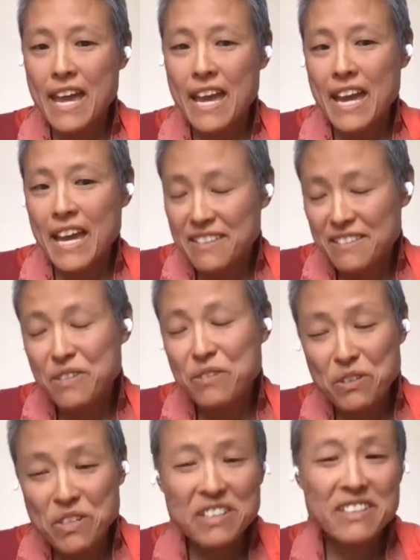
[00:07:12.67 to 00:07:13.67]
And so
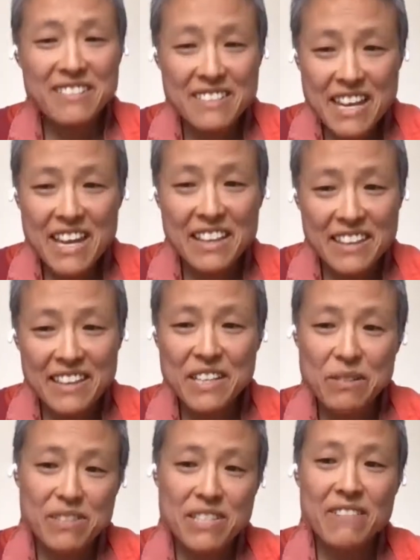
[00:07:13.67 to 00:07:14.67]
you could say that he
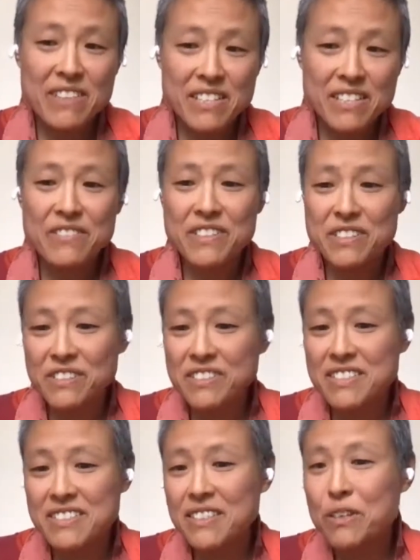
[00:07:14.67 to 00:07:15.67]
was having
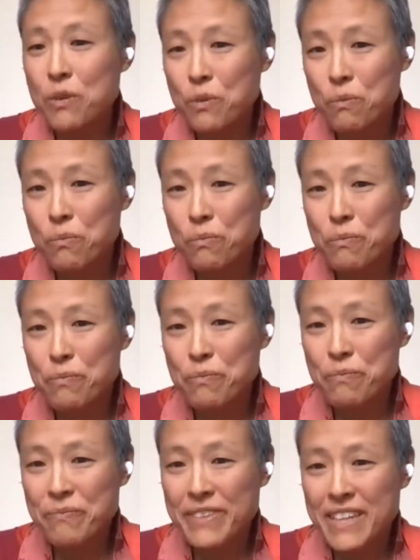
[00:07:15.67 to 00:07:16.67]
difficulties at home.
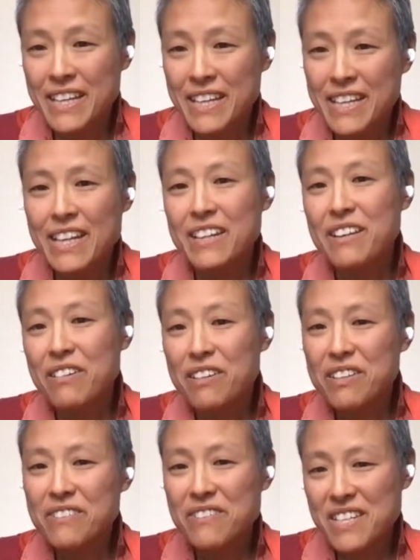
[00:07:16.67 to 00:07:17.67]
And
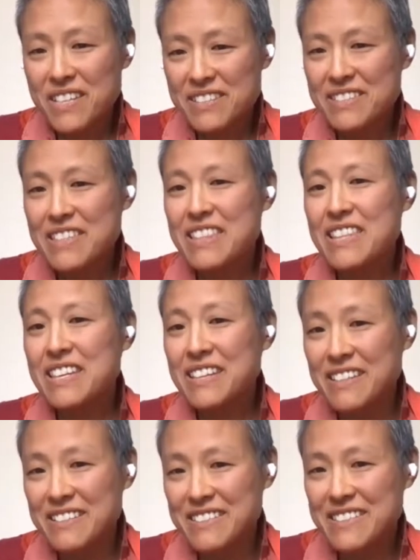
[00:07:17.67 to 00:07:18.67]
all of these
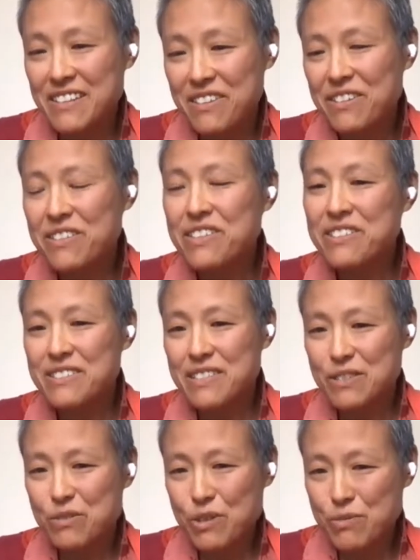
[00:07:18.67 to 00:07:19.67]
things, all these
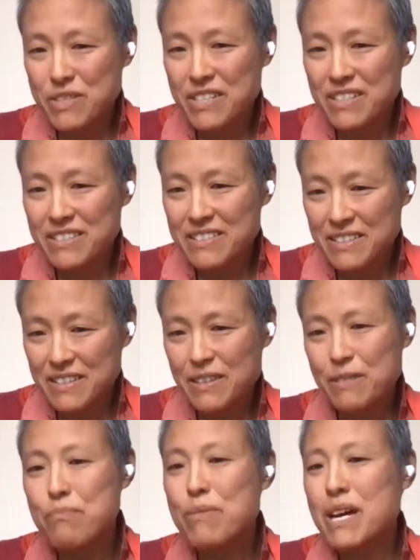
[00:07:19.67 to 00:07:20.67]
descriptions
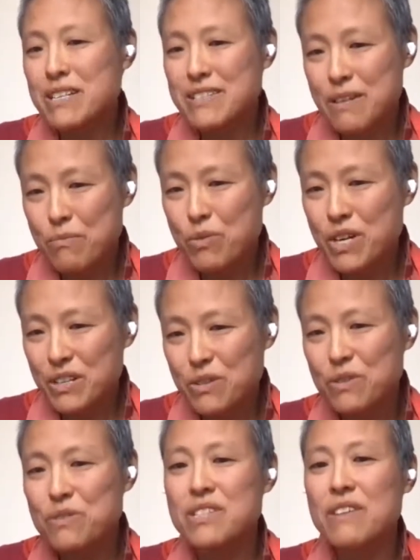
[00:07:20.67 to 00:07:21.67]
match someone
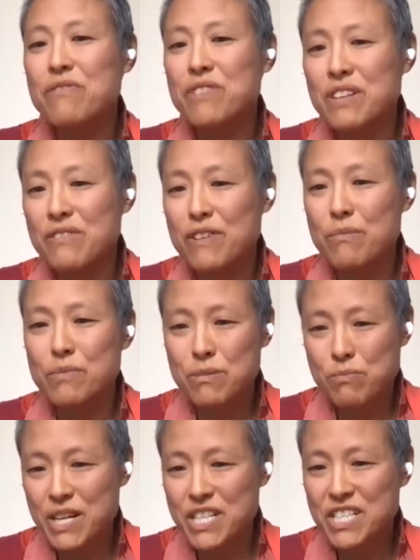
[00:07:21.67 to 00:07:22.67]
who's suffering from
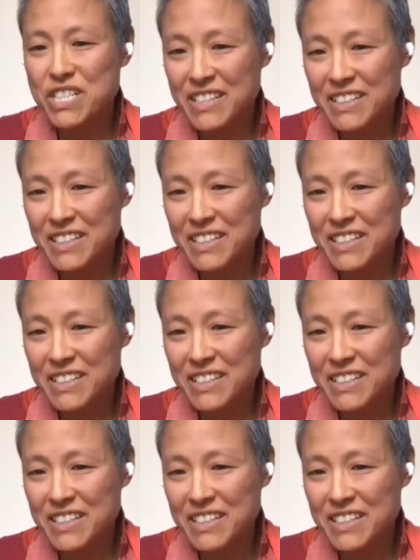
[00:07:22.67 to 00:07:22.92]
depression.